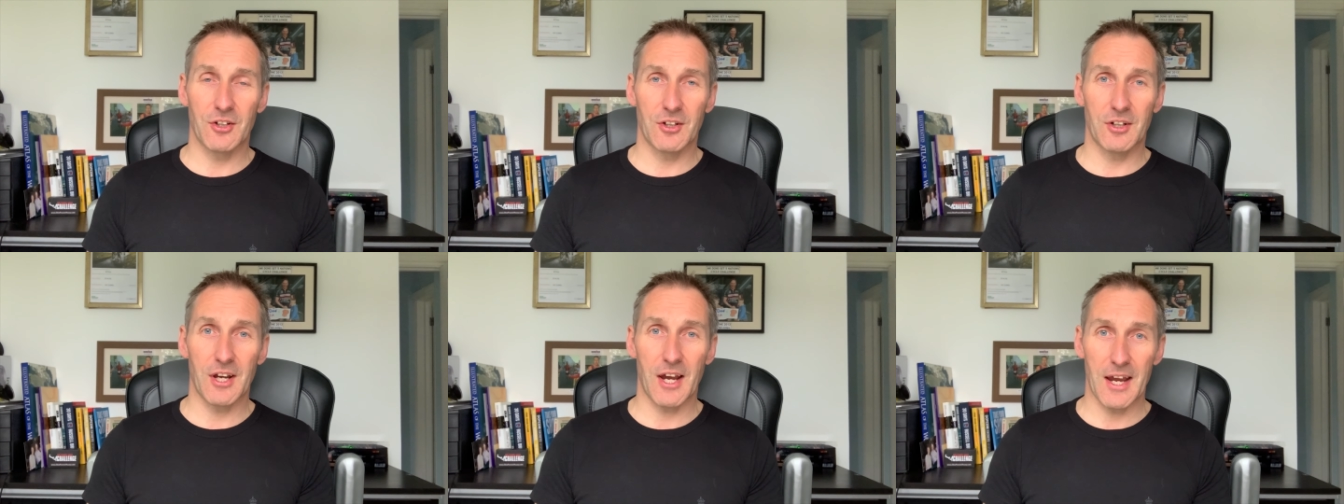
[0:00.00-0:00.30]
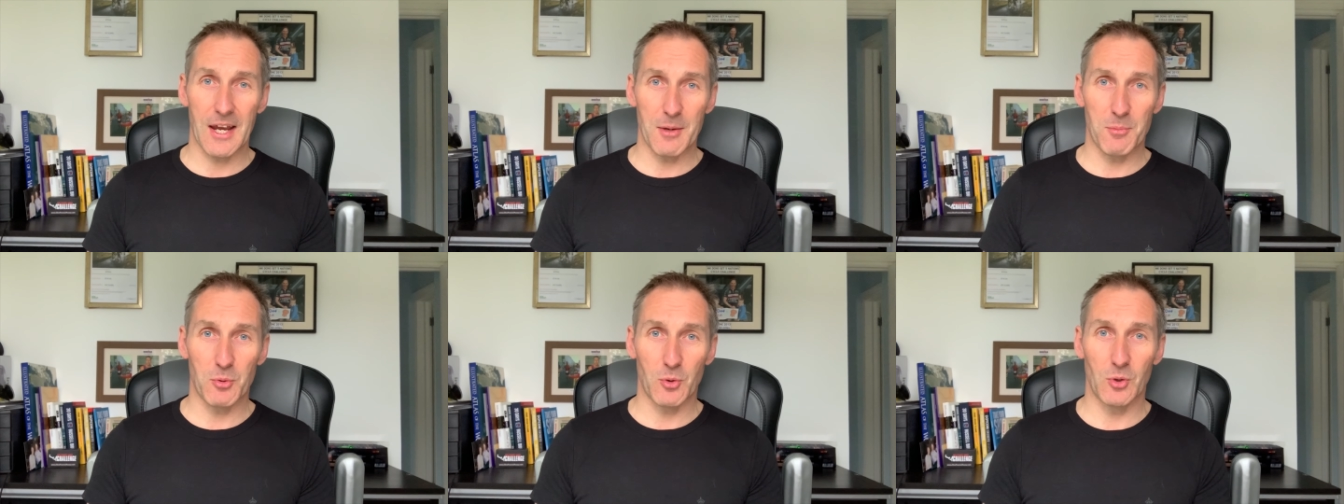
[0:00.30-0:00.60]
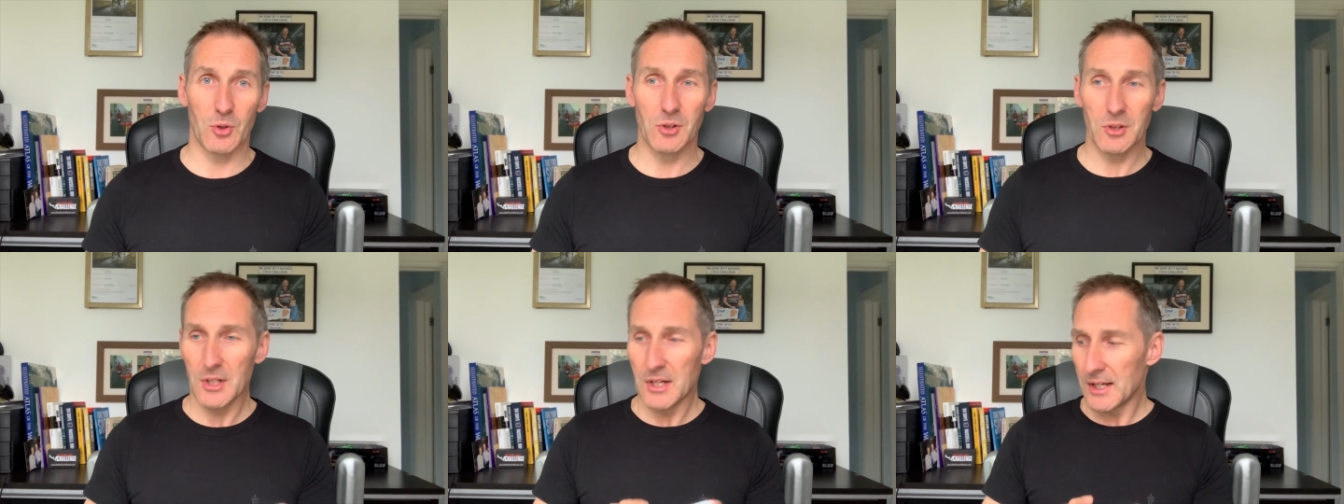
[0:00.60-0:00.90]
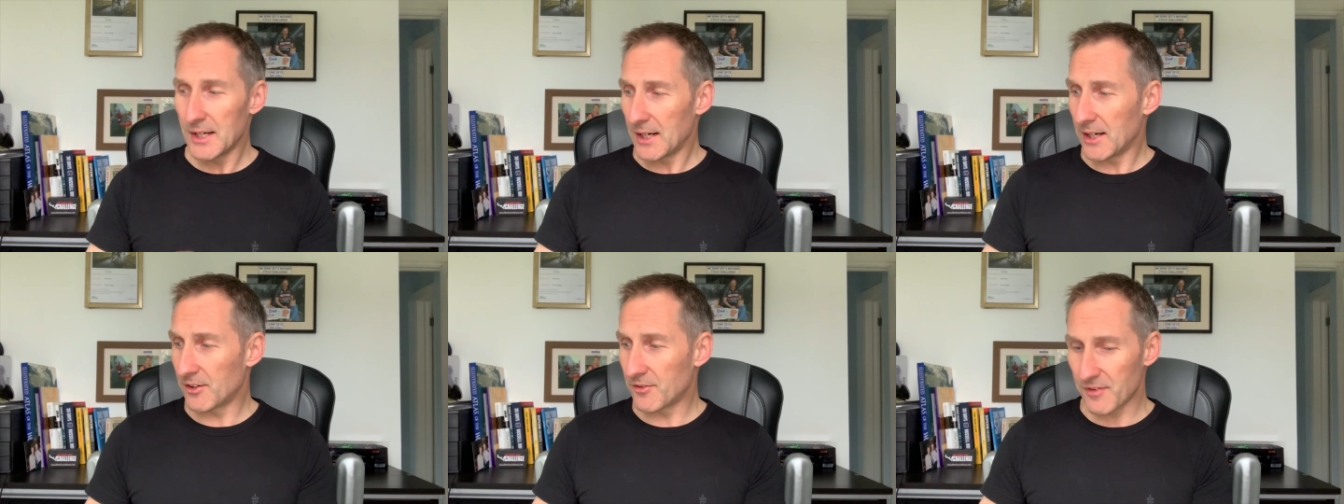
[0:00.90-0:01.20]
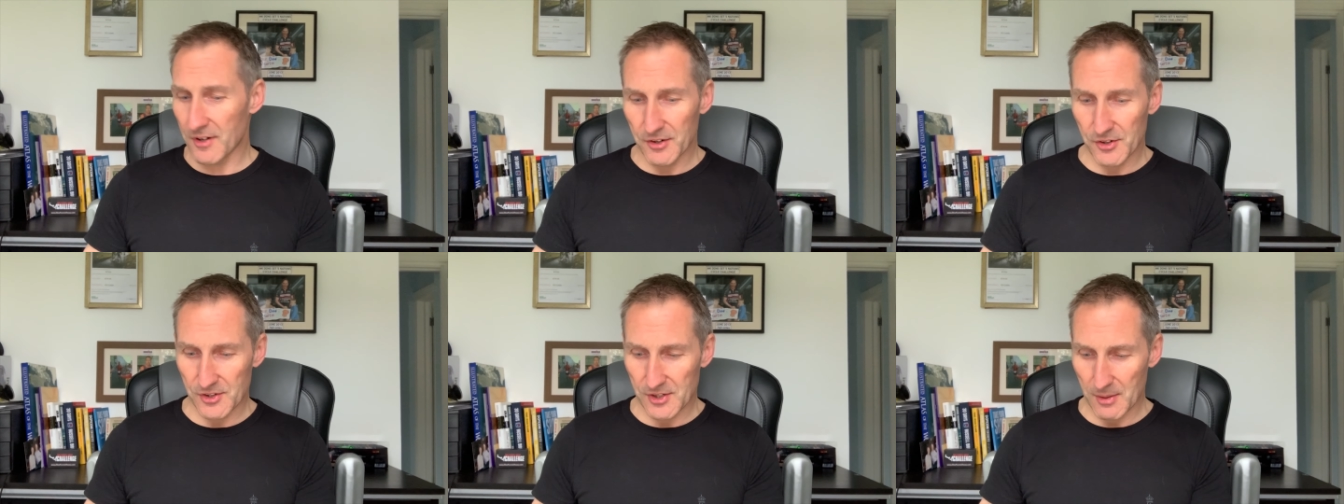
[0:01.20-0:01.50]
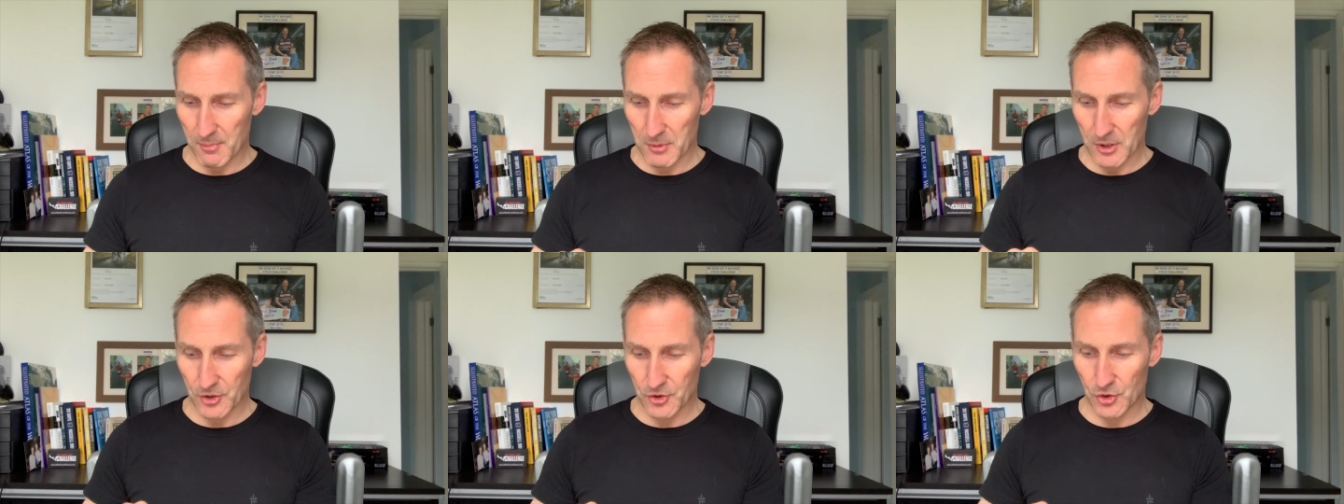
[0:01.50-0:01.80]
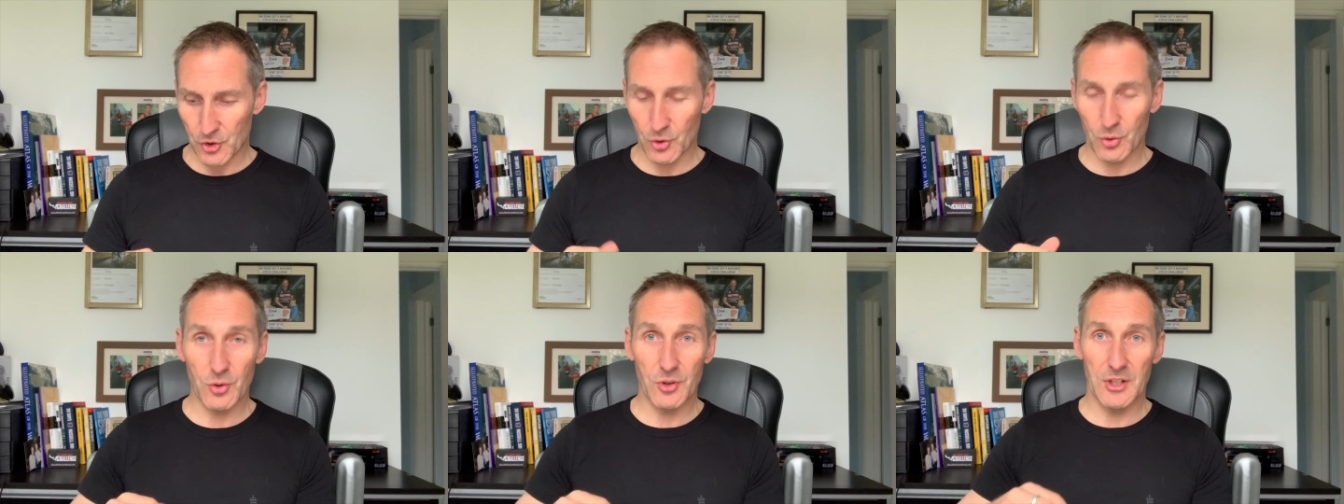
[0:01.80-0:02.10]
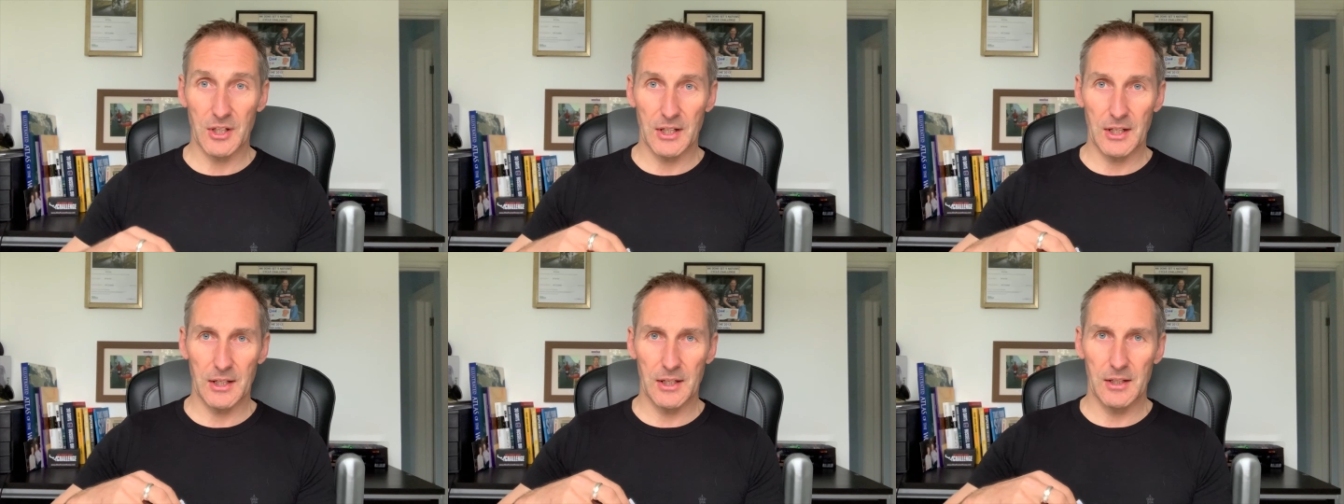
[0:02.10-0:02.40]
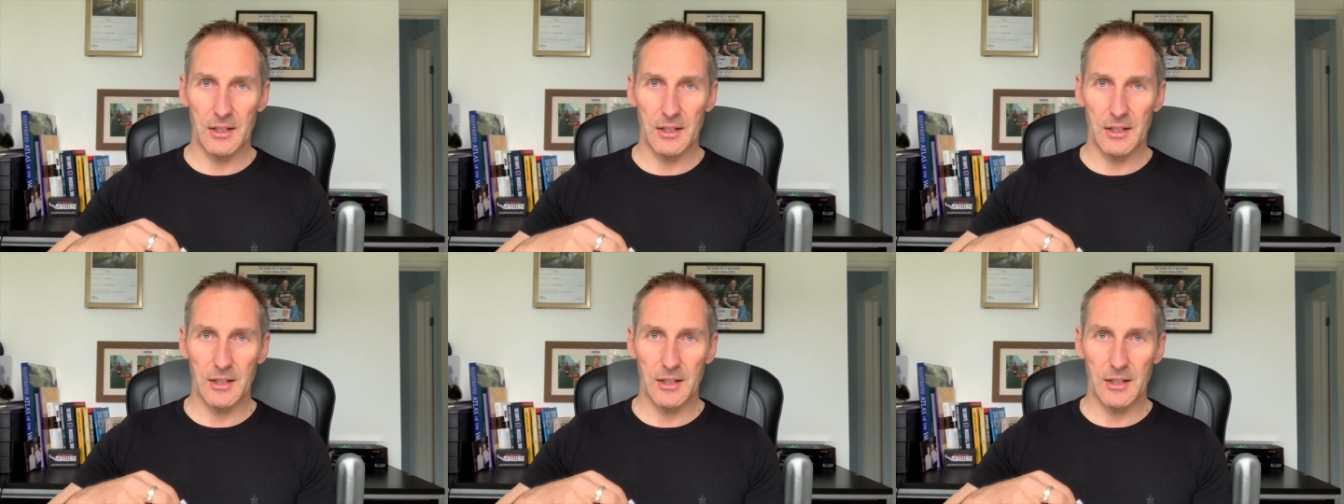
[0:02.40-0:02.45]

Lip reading: cable. It's very similar to the